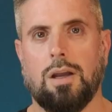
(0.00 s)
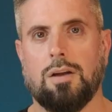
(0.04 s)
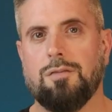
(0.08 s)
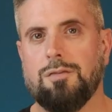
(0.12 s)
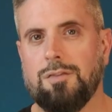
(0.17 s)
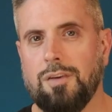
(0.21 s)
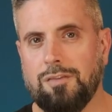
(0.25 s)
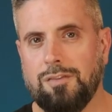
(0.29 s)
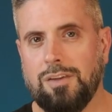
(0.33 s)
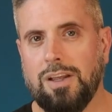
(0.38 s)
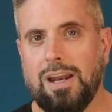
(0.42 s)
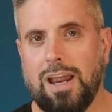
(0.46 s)
In
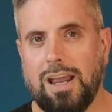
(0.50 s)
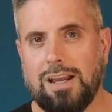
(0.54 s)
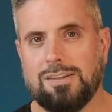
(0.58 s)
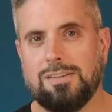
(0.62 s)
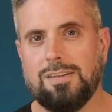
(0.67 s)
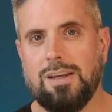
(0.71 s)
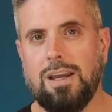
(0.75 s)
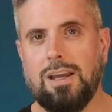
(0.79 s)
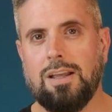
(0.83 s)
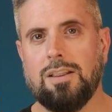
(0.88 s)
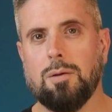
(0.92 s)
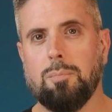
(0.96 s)

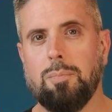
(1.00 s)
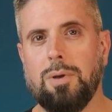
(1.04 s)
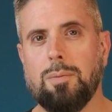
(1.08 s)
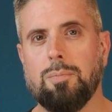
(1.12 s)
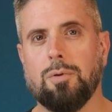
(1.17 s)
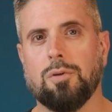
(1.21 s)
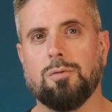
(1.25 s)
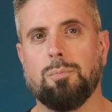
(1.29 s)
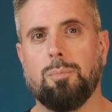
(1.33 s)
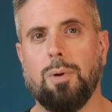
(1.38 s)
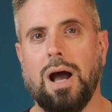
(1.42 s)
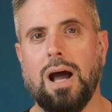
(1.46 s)
1518, the
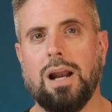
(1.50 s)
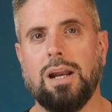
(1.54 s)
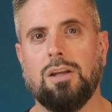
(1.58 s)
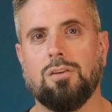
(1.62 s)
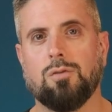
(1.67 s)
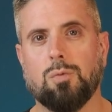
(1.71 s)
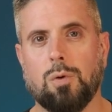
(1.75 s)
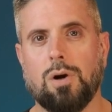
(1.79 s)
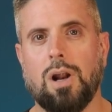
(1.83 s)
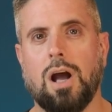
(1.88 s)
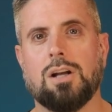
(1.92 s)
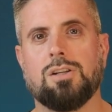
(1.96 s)
people's
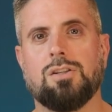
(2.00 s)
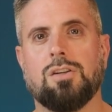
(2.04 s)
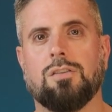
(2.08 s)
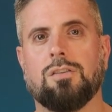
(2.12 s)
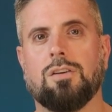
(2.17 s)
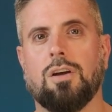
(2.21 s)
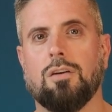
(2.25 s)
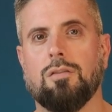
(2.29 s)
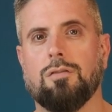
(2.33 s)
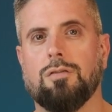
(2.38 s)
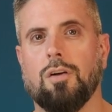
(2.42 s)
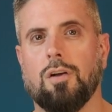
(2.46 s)
bodies were not just
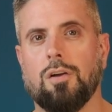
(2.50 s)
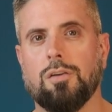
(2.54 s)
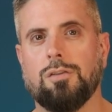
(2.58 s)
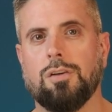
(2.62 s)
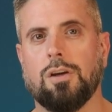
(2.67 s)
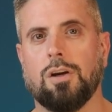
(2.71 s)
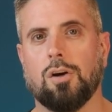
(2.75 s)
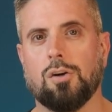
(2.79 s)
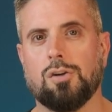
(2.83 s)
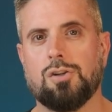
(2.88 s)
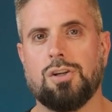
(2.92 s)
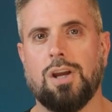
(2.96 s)

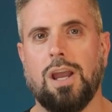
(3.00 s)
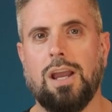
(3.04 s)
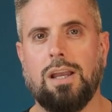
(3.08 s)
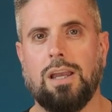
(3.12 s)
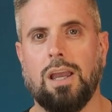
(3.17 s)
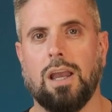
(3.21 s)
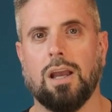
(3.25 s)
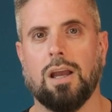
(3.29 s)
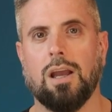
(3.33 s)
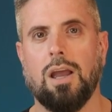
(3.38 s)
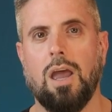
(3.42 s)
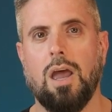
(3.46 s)
convulsing or
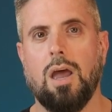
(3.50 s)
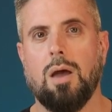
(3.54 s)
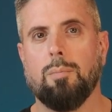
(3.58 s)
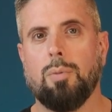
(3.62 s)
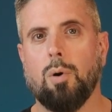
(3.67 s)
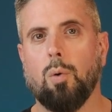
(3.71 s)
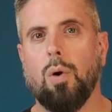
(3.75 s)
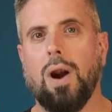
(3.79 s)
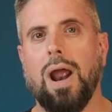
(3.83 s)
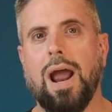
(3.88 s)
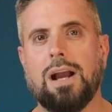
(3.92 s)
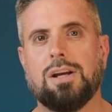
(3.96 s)
shaking,
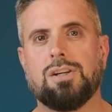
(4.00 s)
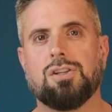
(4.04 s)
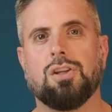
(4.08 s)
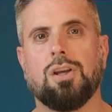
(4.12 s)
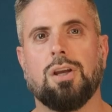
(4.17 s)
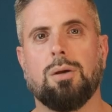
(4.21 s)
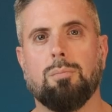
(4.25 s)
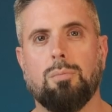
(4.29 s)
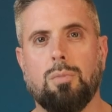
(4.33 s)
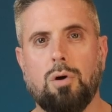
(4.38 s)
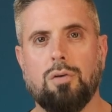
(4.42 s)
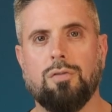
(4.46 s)
but were
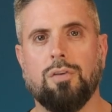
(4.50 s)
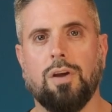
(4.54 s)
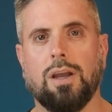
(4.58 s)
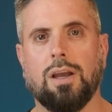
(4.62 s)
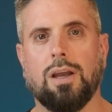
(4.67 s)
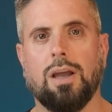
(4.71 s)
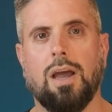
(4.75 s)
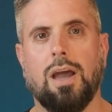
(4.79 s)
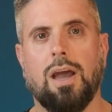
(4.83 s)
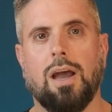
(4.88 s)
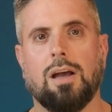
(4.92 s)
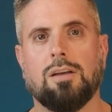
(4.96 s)
actually moving
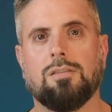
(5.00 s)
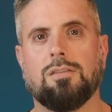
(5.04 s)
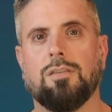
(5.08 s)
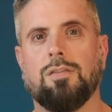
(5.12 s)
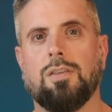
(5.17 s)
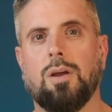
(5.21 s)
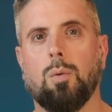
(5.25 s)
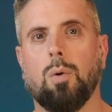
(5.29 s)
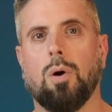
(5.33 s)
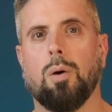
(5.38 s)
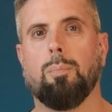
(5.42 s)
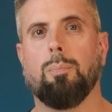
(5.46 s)
as if
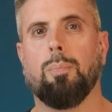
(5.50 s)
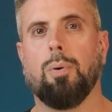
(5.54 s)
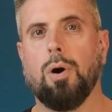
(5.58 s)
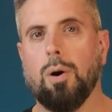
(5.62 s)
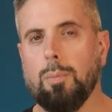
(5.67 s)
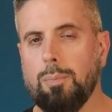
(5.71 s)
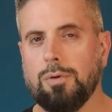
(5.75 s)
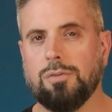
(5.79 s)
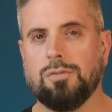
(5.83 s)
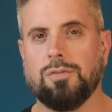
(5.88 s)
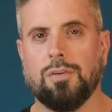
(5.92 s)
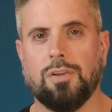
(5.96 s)
they were
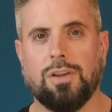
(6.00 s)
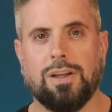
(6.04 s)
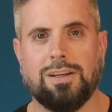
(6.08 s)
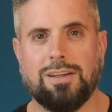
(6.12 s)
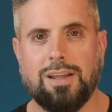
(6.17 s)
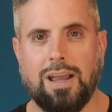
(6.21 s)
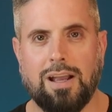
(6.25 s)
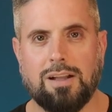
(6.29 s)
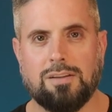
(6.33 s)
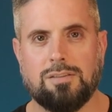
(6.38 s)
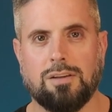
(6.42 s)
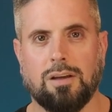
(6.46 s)
purposefully
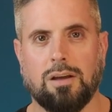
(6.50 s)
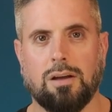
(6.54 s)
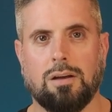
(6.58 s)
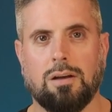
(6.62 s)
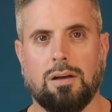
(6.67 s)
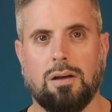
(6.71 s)
dancing.